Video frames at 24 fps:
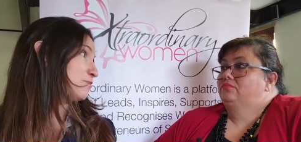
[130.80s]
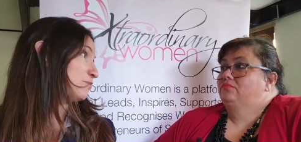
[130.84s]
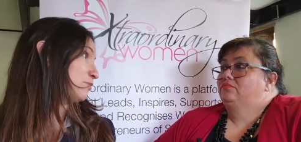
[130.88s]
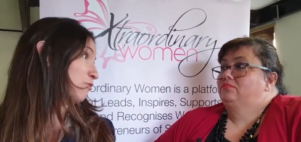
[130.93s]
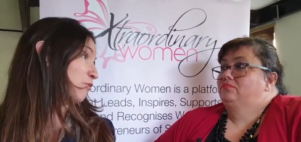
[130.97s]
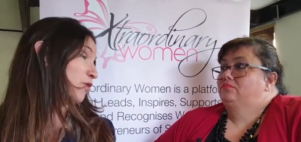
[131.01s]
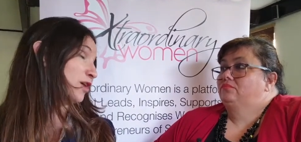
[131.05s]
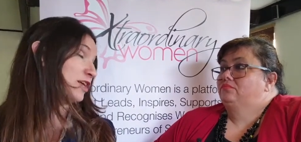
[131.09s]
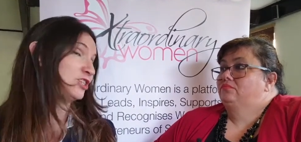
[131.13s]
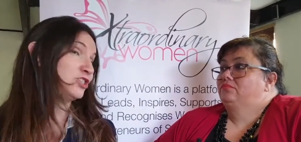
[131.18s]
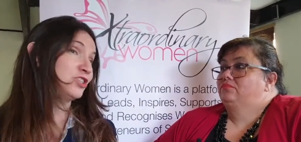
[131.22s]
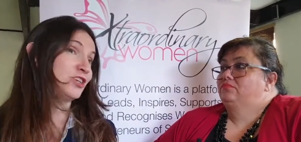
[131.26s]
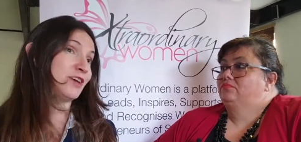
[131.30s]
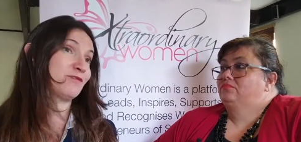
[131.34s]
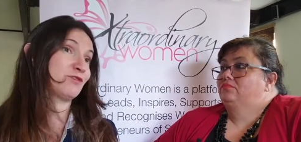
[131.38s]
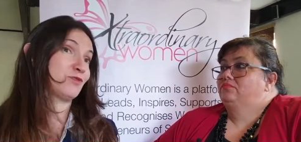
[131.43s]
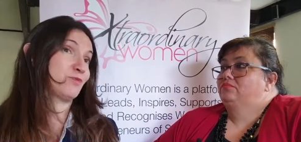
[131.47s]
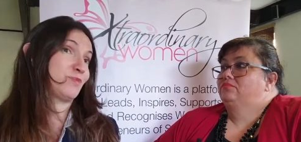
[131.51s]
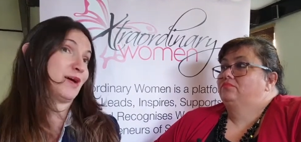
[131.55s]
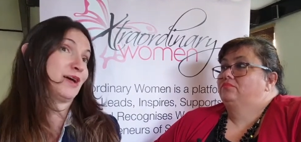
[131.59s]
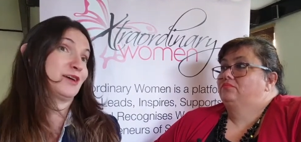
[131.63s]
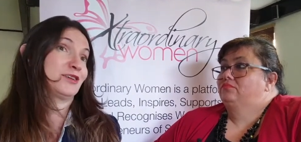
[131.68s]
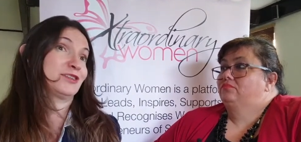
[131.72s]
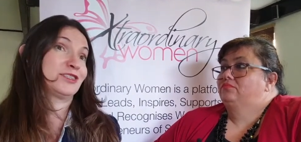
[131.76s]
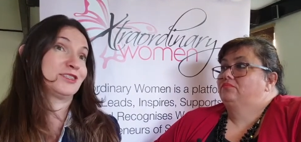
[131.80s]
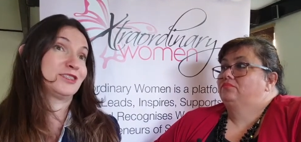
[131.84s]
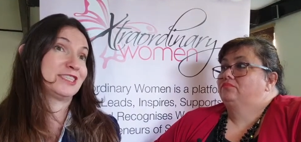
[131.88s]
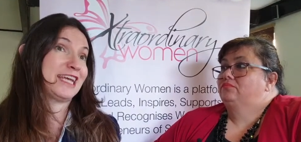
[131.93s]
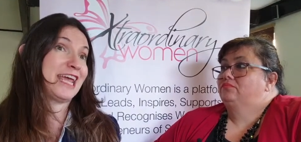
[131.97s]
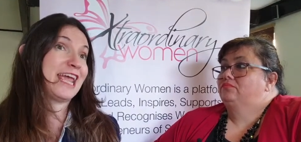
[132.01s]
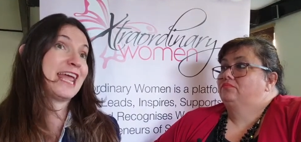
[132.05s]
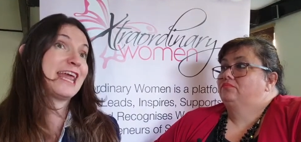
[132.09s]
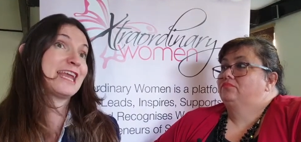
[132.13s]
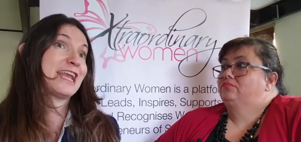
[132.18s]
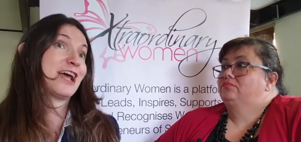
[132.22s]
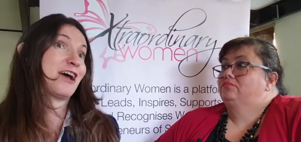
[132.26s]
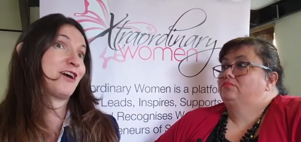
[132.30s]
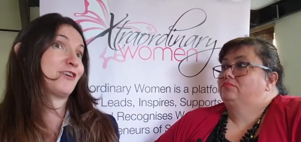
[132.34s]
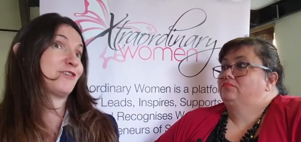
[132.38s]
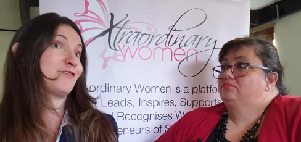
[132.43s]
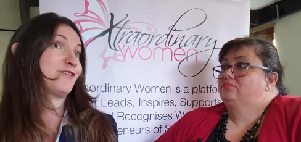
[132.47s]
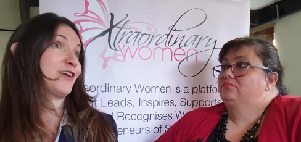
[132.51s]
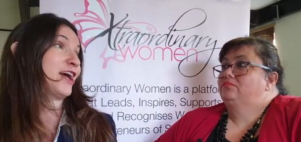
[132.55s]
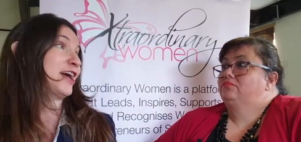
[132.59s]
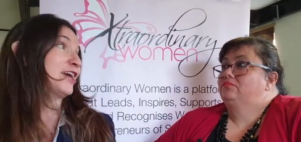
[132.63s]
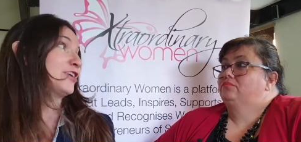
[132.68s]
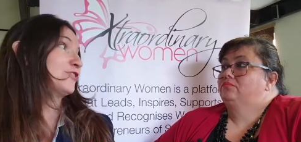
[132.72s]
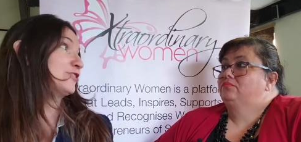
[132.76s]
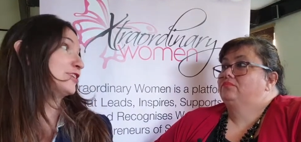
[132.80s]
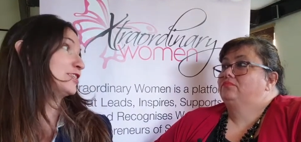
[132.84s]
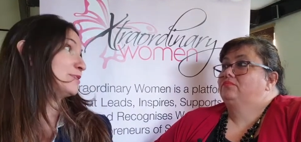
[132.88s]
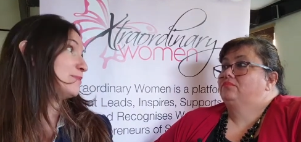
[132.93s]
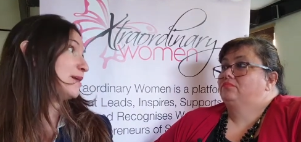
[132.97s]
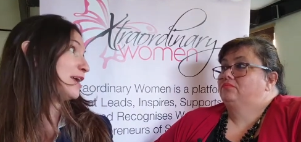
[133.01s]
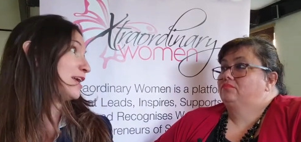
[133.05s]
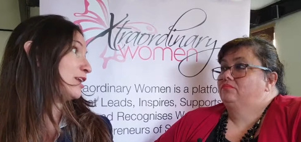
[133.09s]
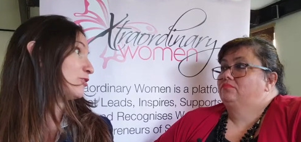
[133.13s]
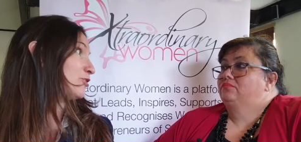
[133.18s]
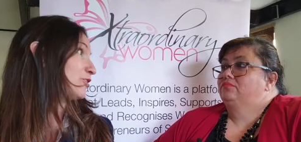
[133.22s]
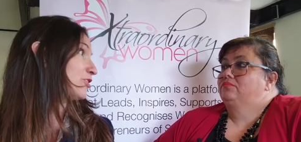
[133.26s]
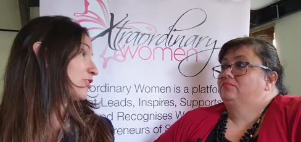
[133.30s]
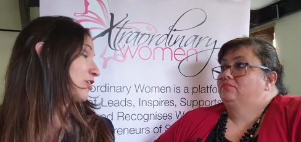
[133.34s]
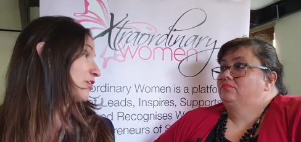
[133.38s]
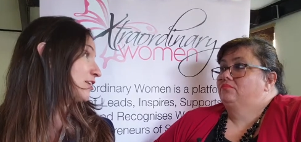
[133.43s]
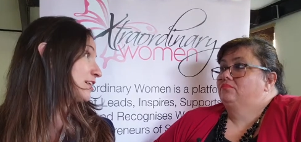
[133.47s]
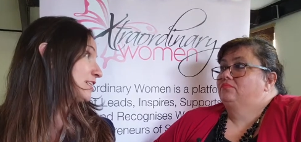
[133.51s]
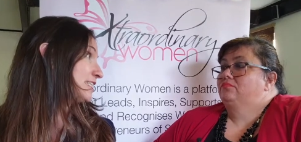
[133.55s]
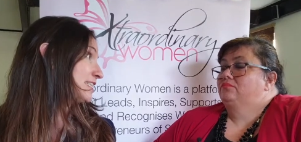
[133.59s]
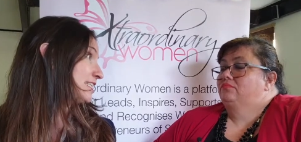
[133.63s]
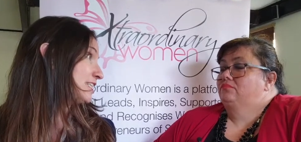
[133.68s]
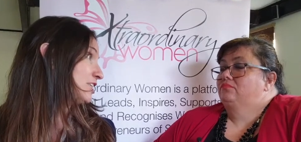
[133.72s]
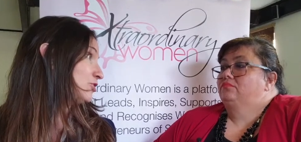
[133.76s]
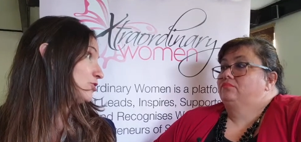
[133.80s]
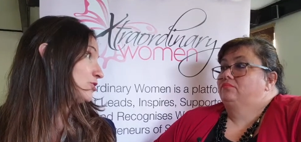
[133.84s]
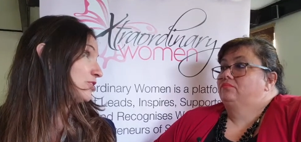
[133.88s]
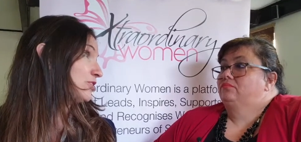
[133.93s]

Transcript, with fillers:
Speaker 1: Once you have about 10 out of 100 domain authority, you